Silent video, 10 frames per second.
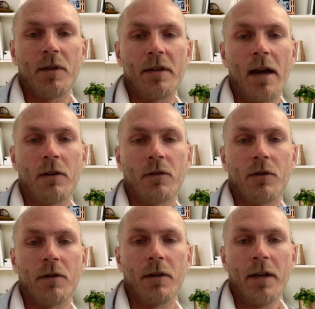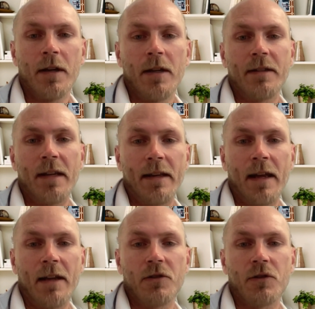younger
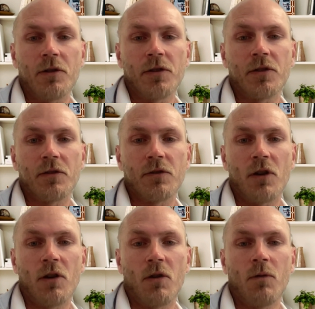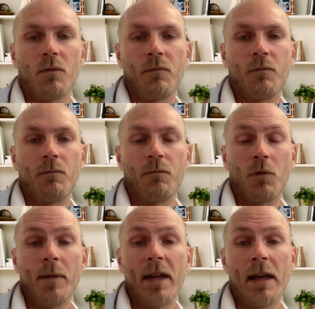teenagers. So
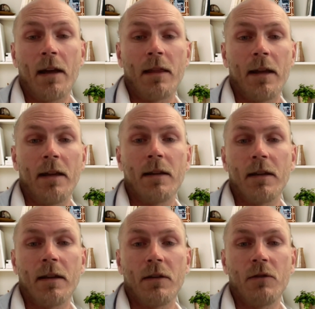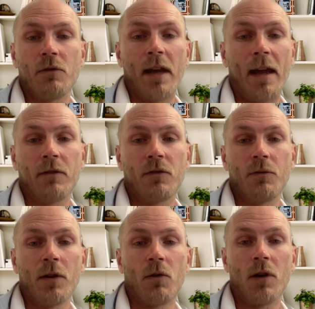for me, I think you can't
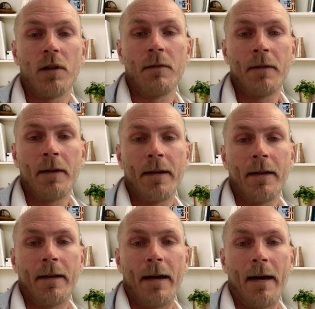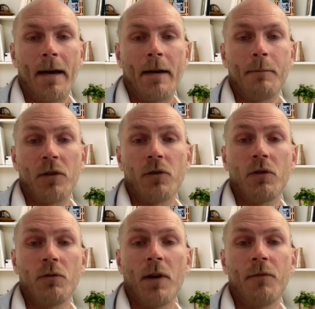do it all, but you
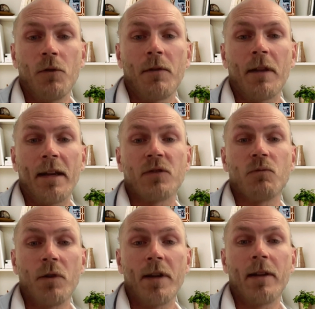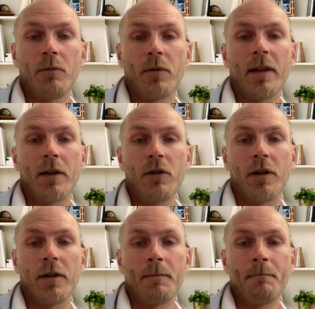can do a few things really, really
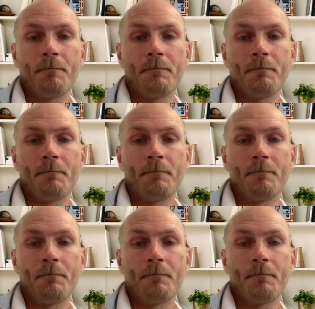good.